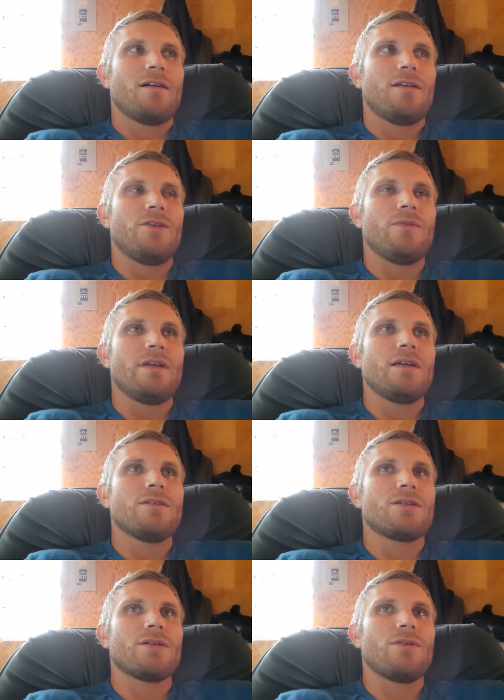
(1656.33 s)
you
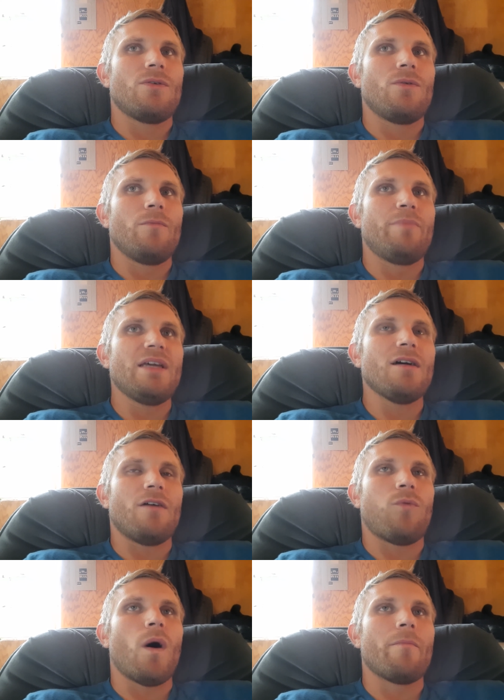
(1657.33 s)
need to be
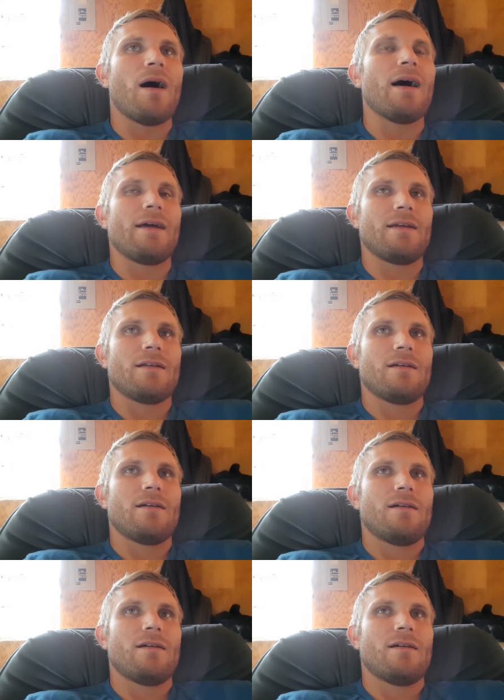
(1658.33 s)
of one mind.